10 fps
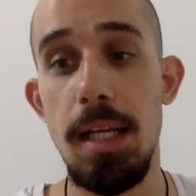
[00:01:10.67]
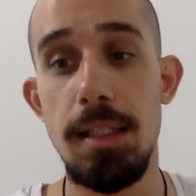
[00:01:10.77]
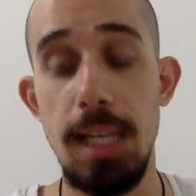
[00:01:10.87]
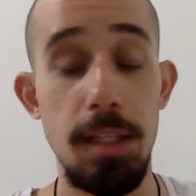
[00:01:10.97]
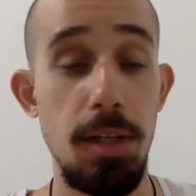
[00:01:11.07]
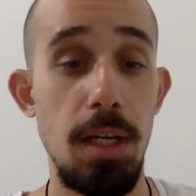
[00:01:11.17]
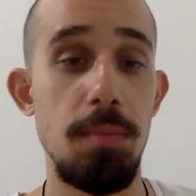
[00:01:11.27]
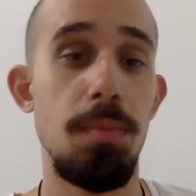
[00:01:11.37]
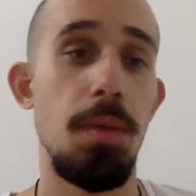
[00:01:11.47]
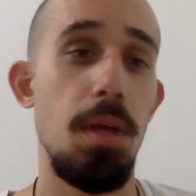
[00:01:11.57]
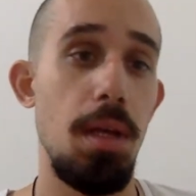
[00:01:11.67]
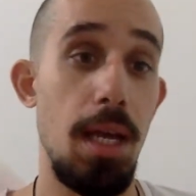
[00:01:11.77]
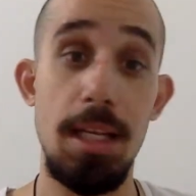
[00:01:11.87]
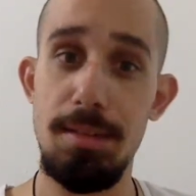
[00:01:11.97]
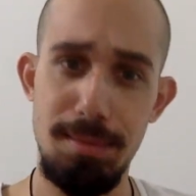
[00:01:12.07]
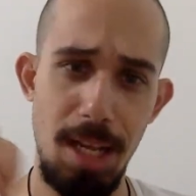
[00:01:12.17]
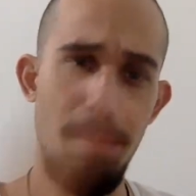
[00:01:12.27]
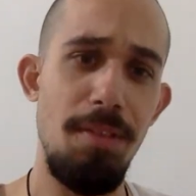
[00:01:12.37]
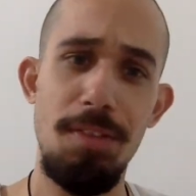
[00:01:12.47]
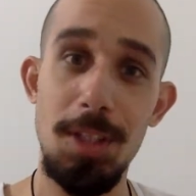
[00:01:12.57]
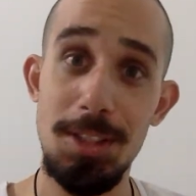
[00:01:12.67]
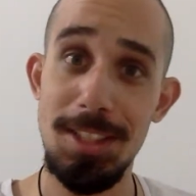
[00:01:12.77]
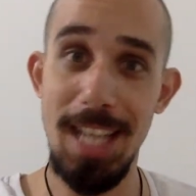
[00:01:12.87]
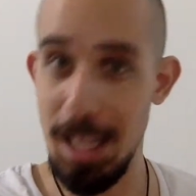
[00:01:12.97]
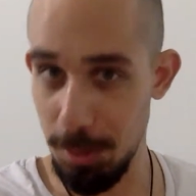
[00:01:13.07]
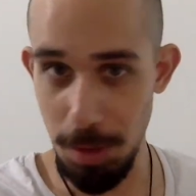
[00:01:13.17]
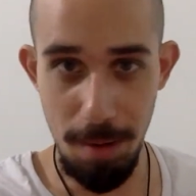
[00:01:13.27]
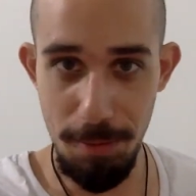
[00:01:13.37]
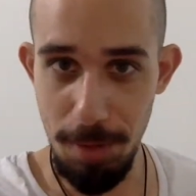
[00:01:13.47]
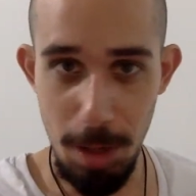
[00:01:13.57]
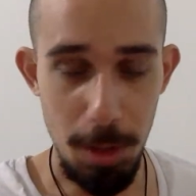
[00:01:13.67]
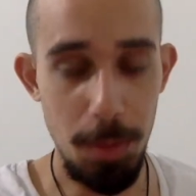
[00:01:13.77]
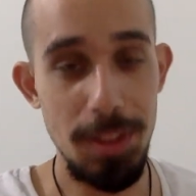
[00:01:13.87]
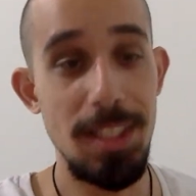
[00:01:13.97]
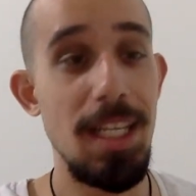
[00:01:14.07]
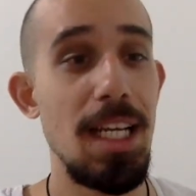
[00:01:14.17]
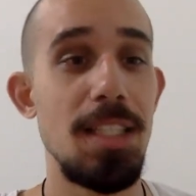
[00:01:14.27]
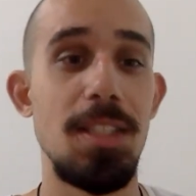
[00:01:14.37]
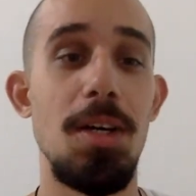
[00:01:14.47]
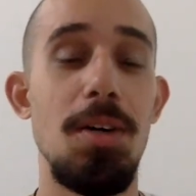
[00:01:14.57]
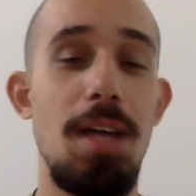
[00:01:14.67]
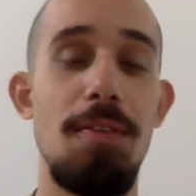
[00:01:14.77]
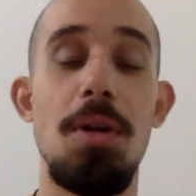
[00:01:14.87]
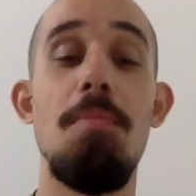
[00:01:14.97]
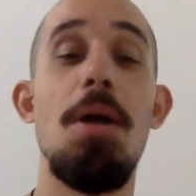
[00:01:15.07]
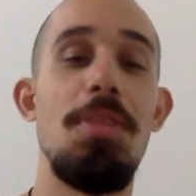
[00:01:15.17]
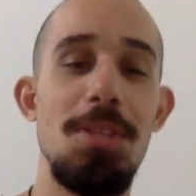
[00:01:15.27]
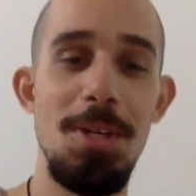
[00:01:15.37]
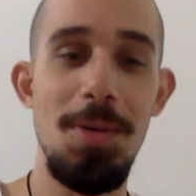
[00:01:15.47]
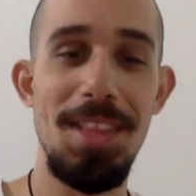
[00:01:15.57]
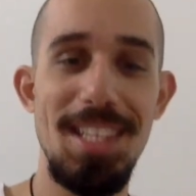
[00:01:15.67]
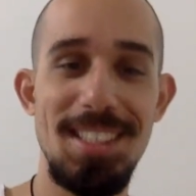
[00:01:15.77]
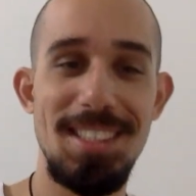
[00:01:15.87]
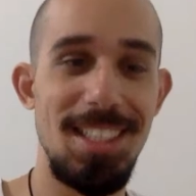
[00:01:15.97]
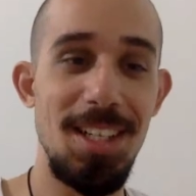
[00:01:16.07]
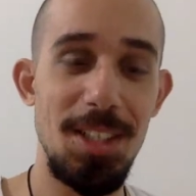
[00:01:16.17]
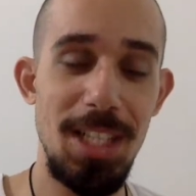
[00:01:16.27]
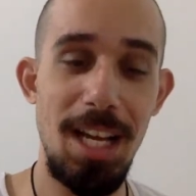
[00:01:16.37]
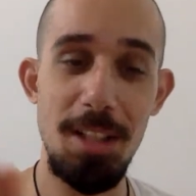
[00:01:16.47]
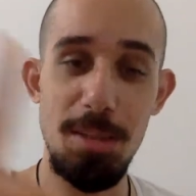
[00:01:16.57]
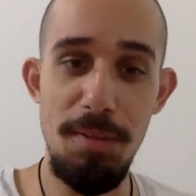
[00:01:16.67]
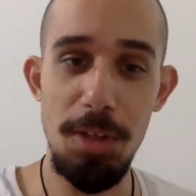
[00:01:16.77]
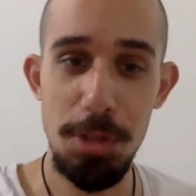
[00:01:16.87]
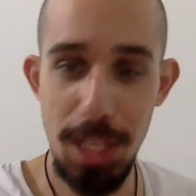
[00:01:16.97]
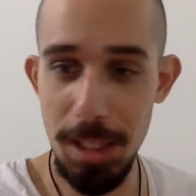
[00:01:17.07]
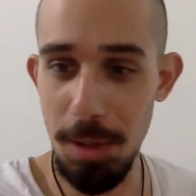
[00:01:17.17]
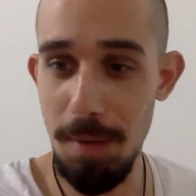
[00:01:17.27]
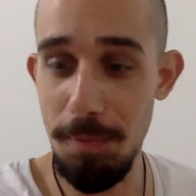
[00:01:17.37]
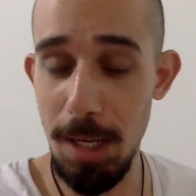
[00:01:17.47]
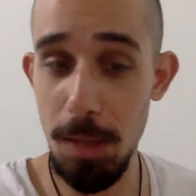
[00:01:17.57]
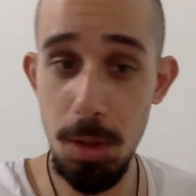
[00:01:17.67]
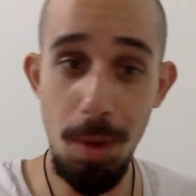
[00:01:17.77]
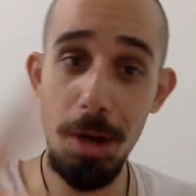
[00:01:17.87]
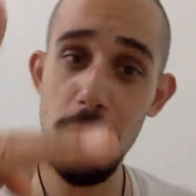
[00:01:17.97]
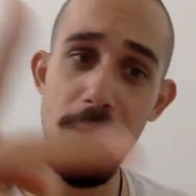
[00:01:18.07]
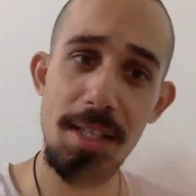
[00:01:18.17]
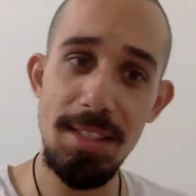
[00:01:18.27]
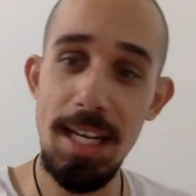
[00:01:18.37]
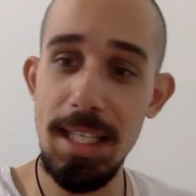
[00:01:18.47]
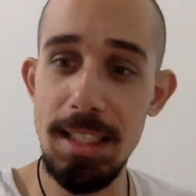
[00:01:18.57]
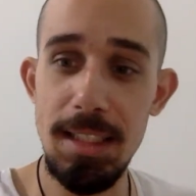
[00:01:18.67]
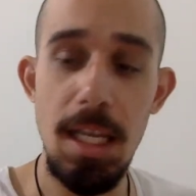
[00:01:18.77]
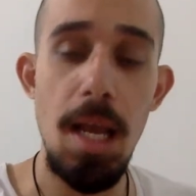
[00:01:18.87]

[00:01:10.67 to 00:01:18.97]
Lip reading: Telegram. I got my first Telegram follower today, so after a month of doing this, shout out to my first Telegram follower. Why don't you be the second?